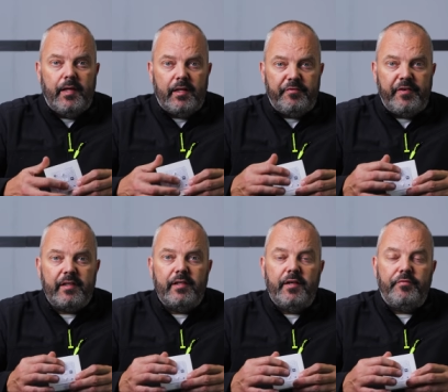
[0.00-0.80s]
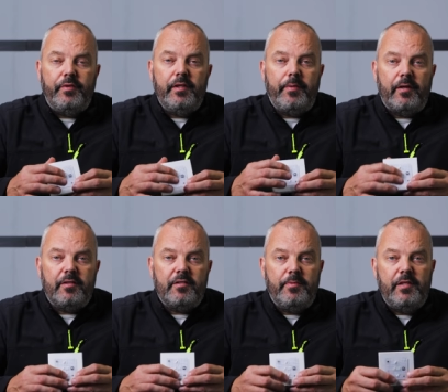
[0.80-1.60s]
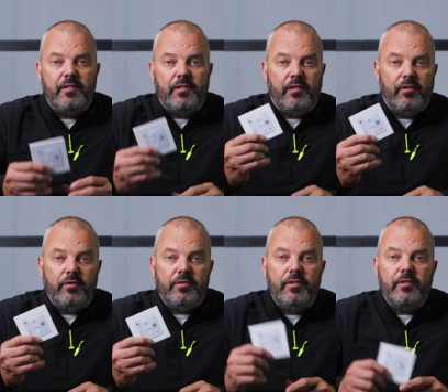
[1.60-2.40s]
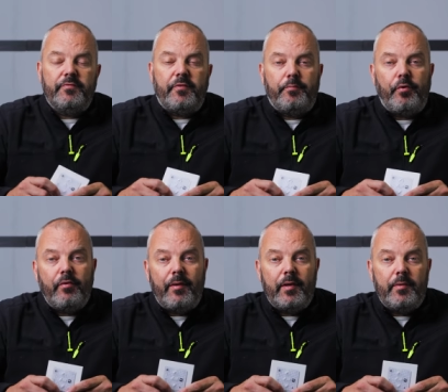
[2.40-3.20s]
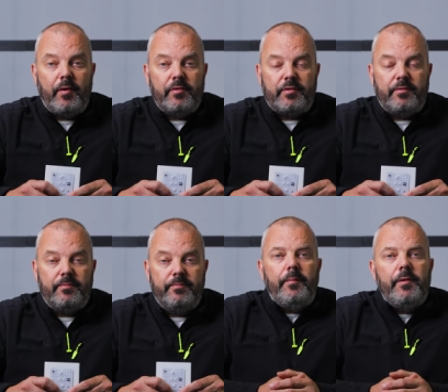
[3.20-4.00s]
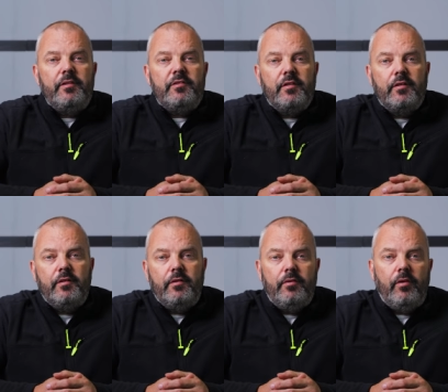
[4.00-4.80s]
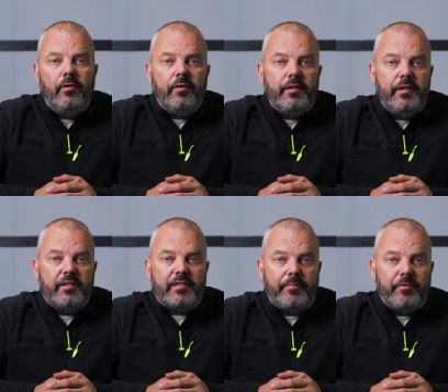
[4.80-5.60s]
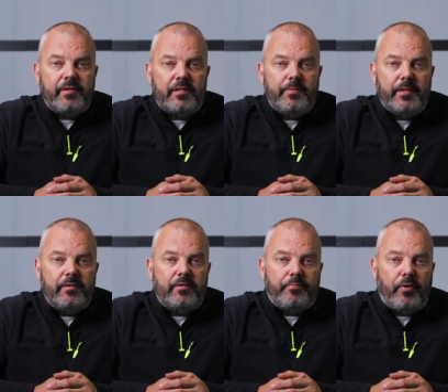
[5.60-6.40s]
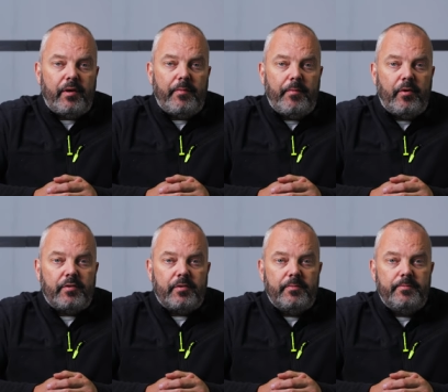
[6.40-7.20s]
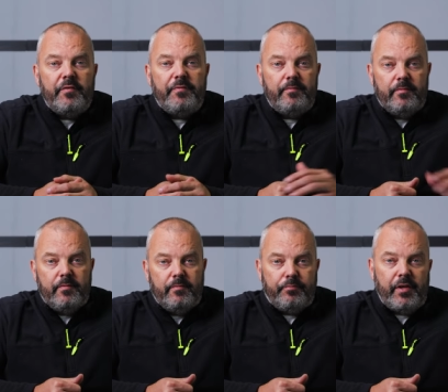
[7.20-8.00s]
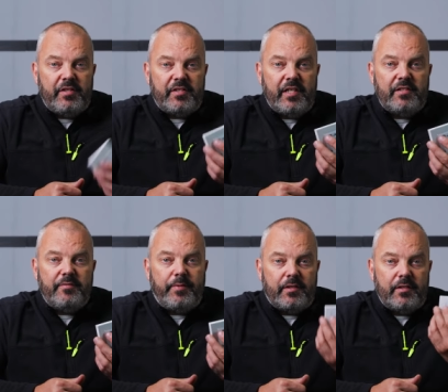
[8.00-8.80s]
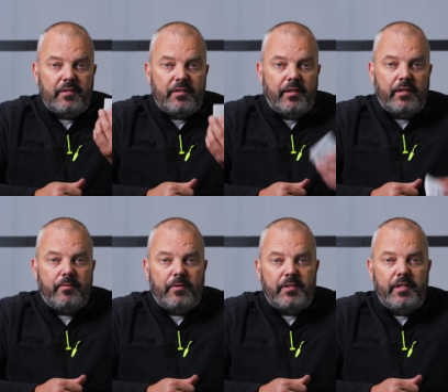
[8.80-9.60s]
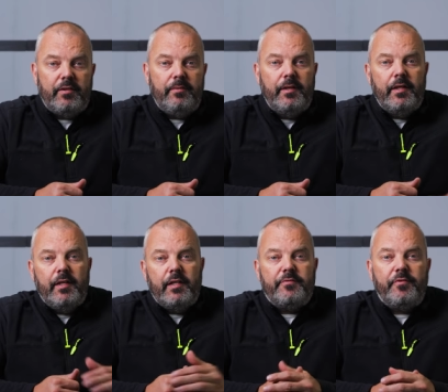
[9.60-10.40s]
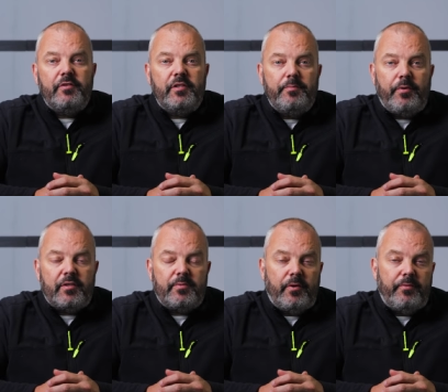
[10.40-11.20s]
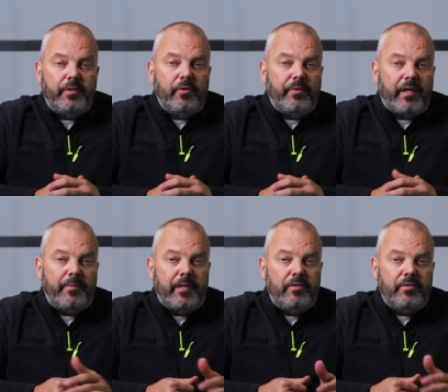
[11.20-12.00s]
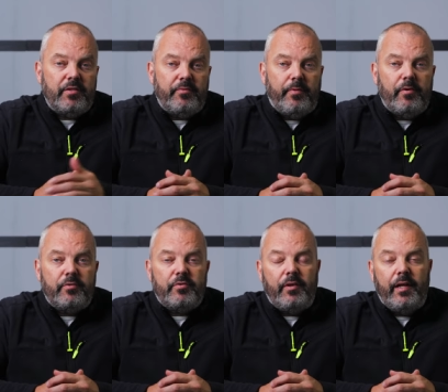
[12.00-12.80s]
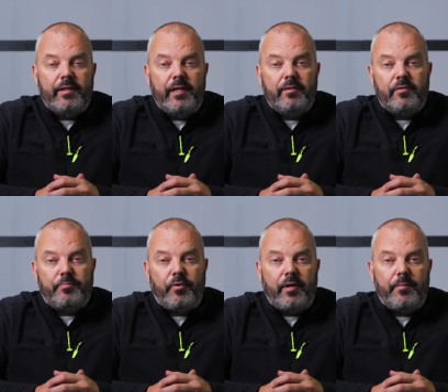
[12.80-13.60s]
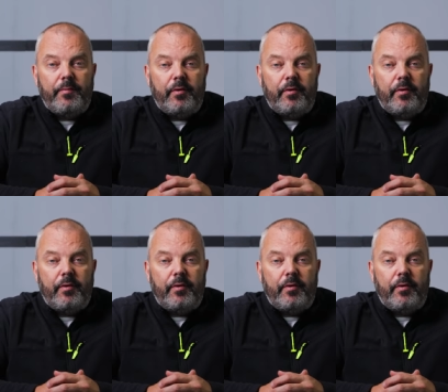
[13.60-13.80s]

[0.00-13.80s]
And the fact that you have real buttons means that you can also use it for programming a motor. And that means you no longer need a separate transmitter to program a motor. With pressure sensitive buttons, like the ones here, it's virtually impossible. We don't recommend using a remote control like that to program a